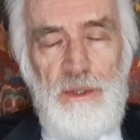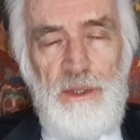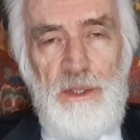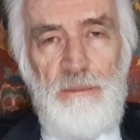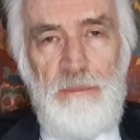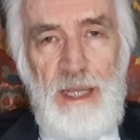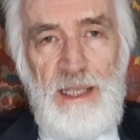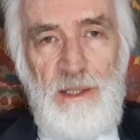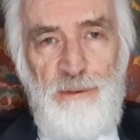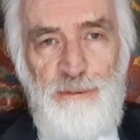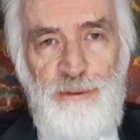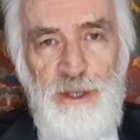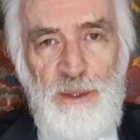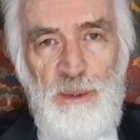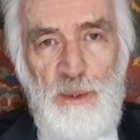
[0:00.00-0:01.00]
that make you
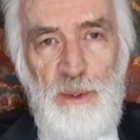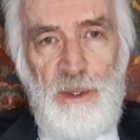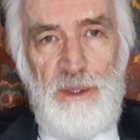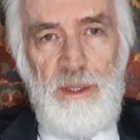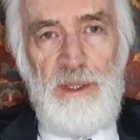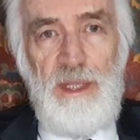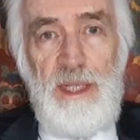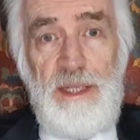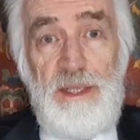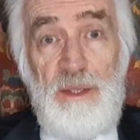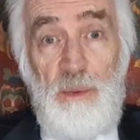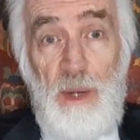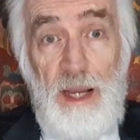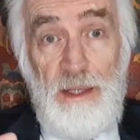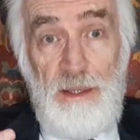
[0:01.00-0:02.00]
feel good is the
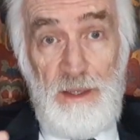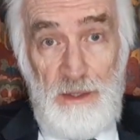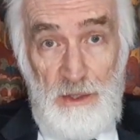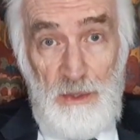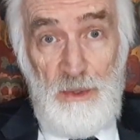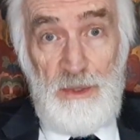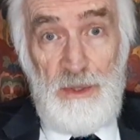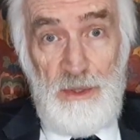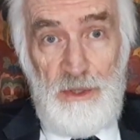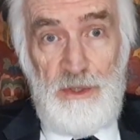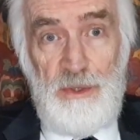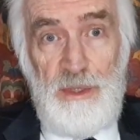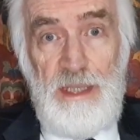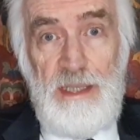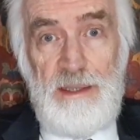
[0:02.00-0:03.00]
way that you should
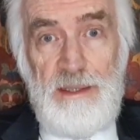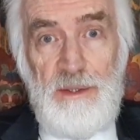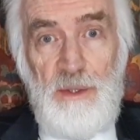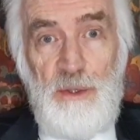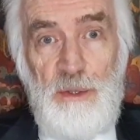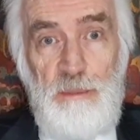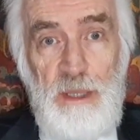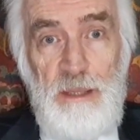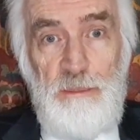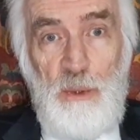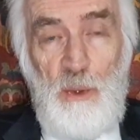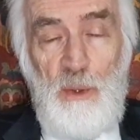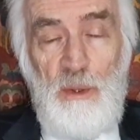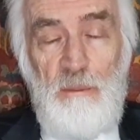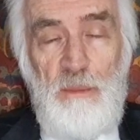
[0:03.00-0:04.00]
treat other people.